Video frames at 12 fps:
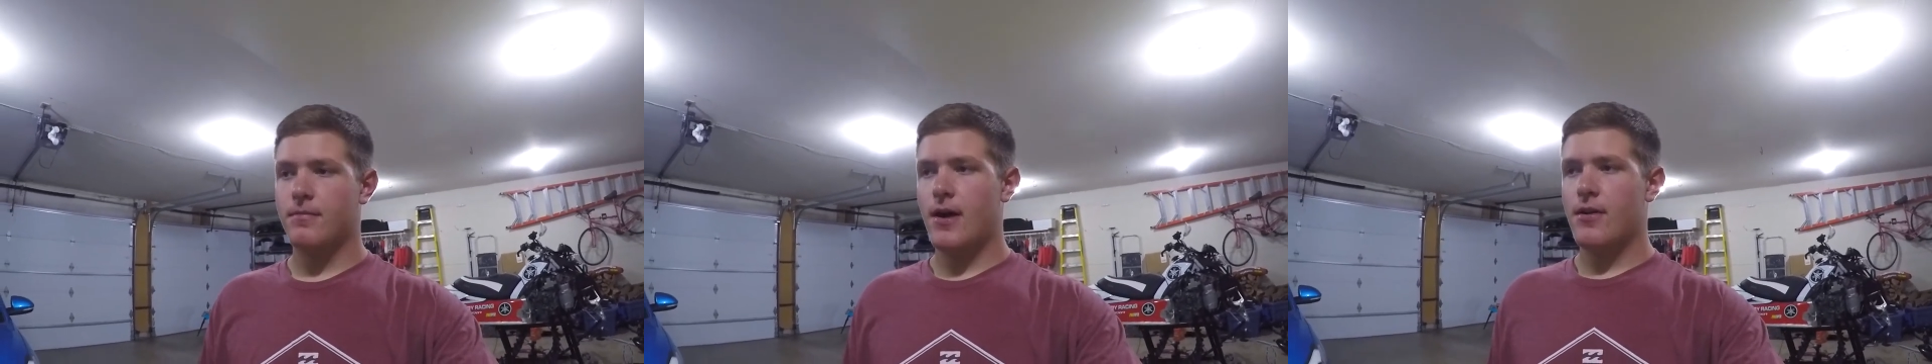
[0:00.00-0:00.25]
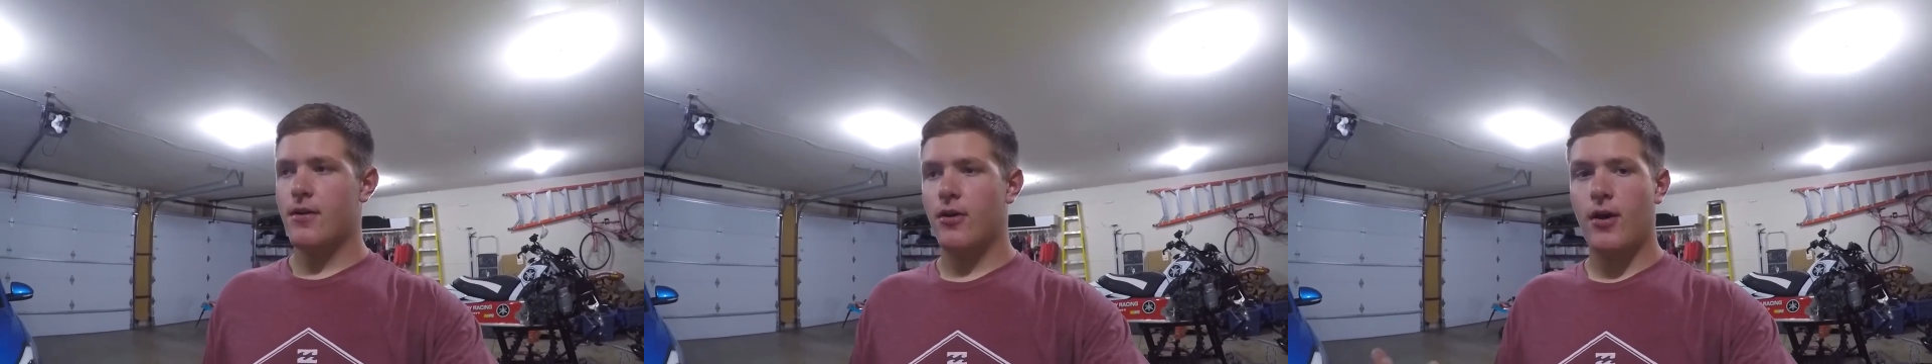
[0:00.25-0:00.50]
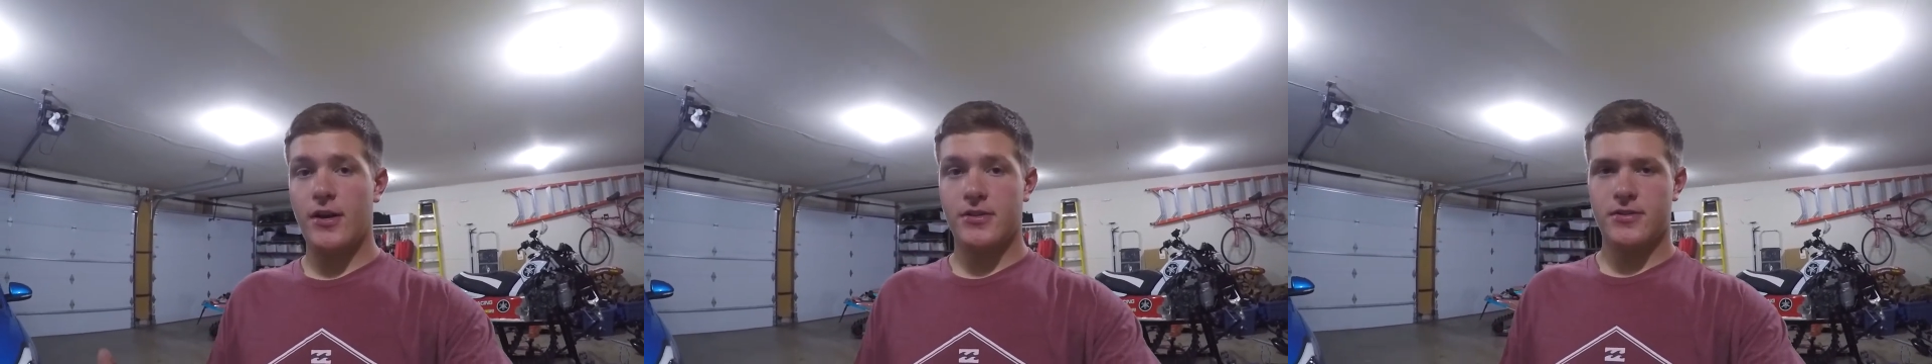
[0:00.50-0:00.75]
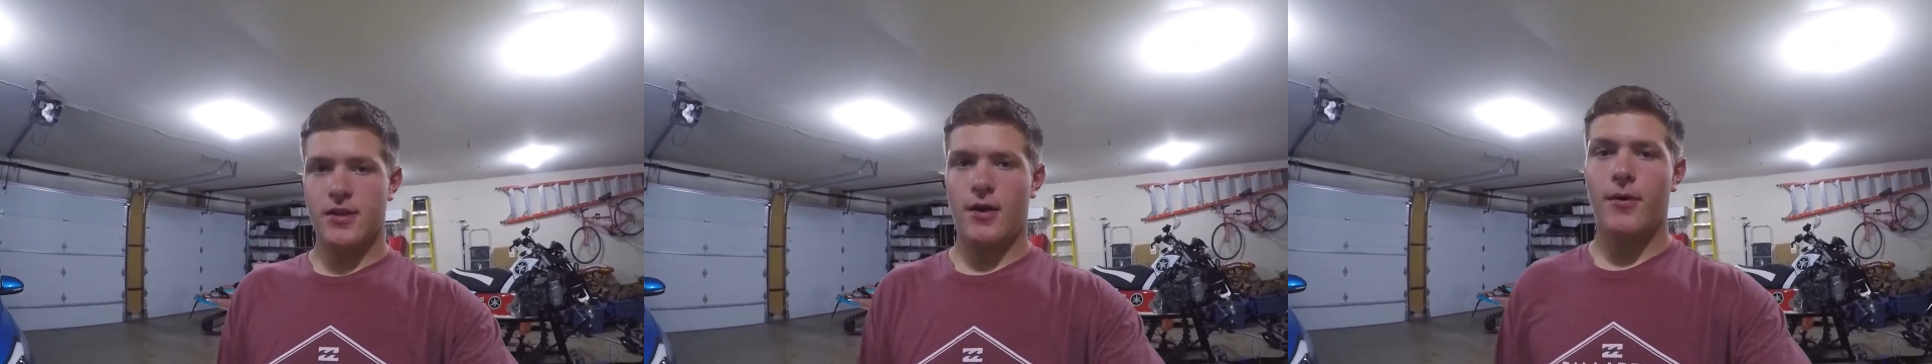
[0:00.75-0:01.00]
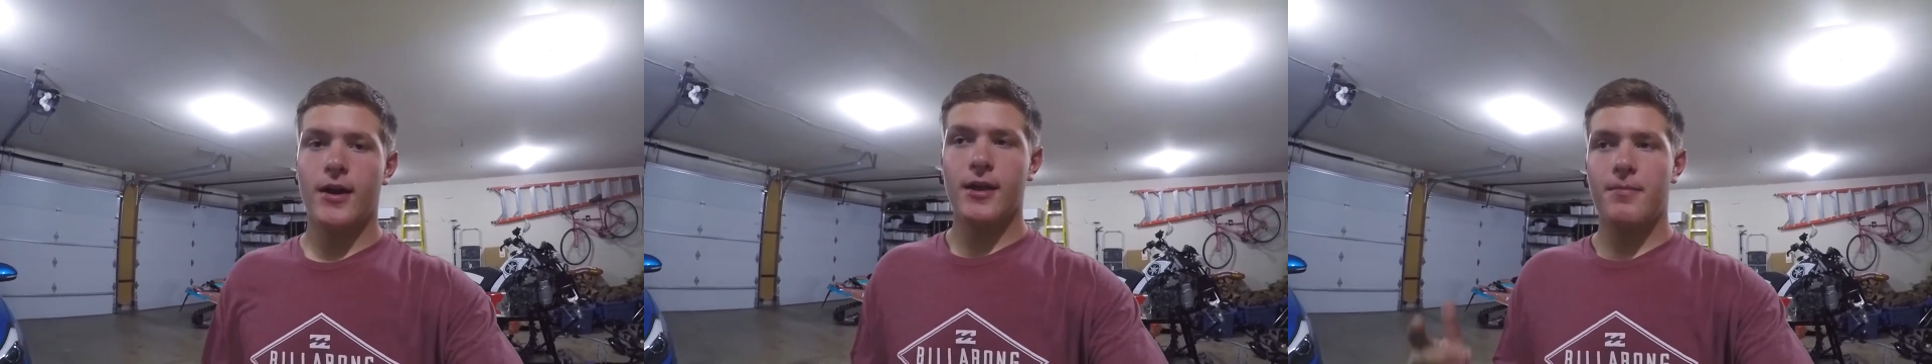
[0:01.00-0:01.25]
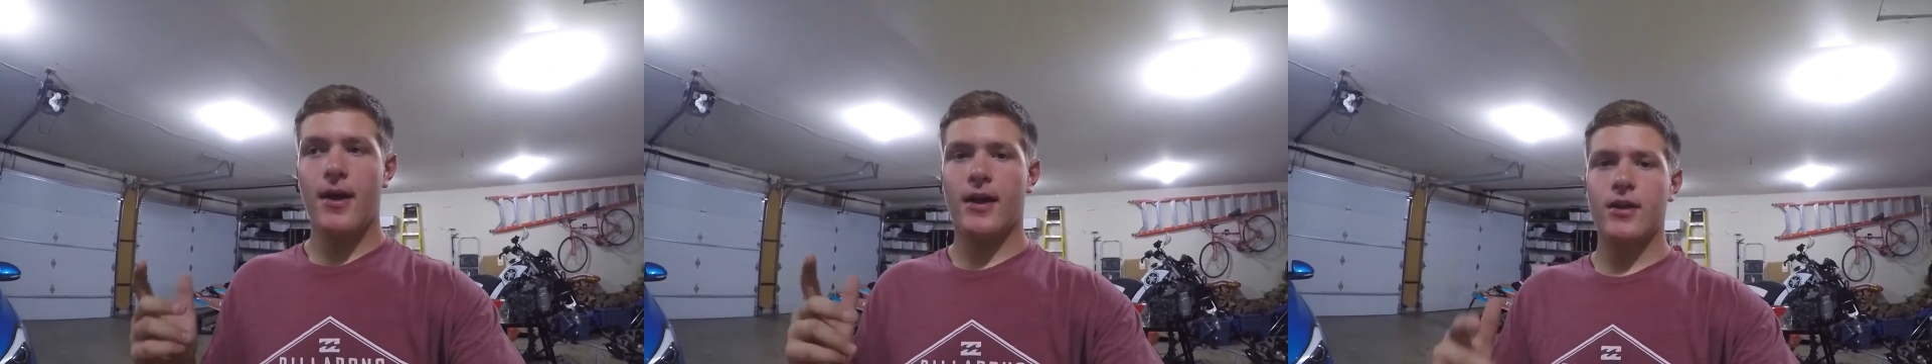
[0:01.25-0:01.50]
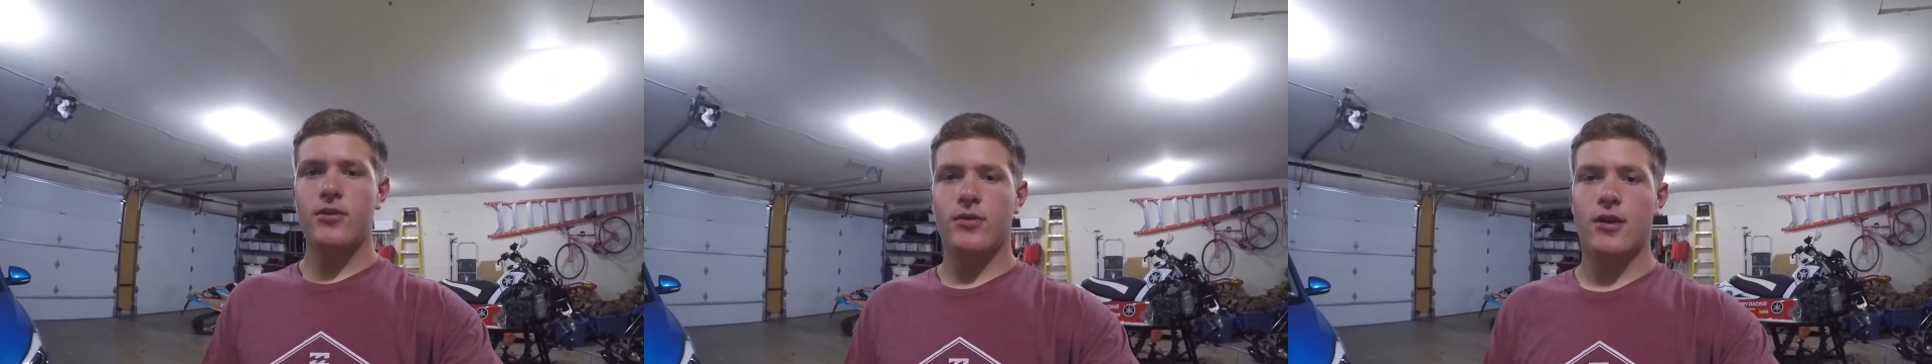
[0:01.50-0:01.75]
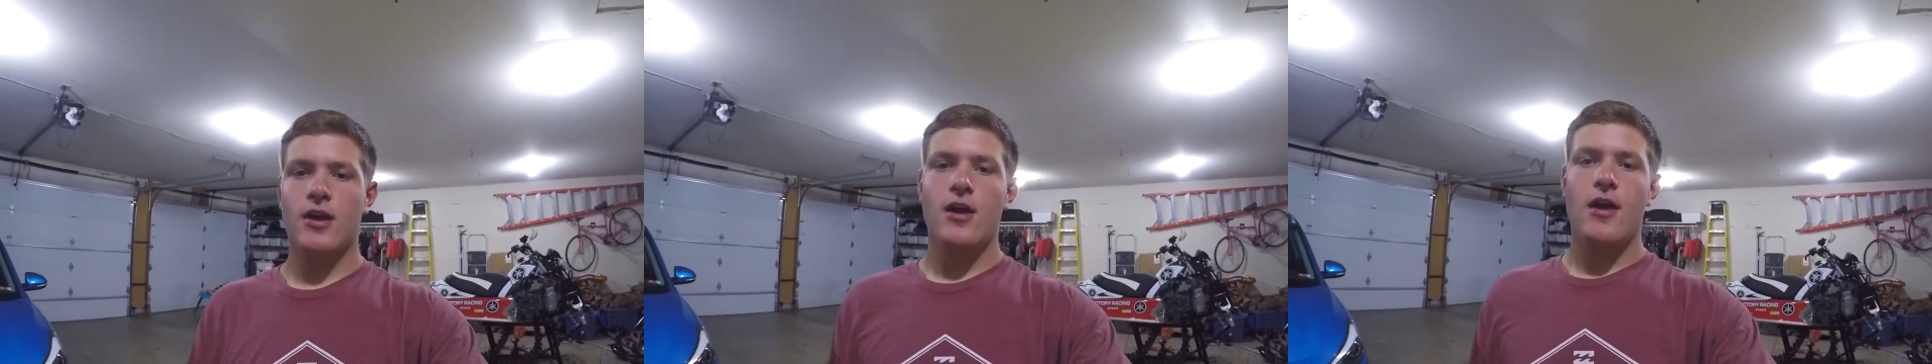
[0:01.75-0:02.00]
I don't know, I just, I want to get back into
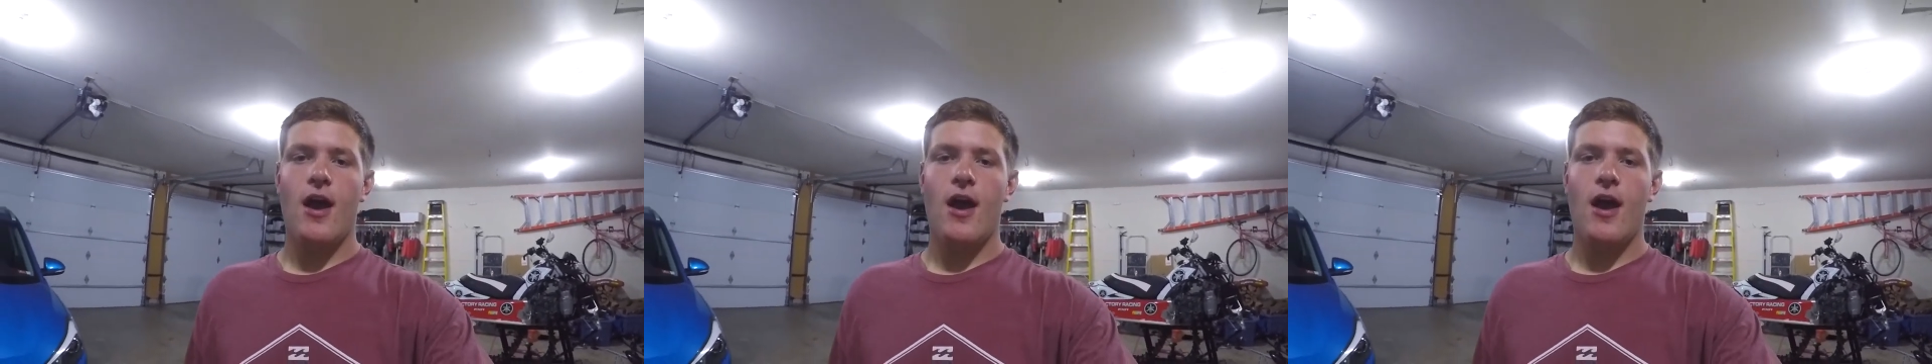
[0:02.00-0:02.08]
it.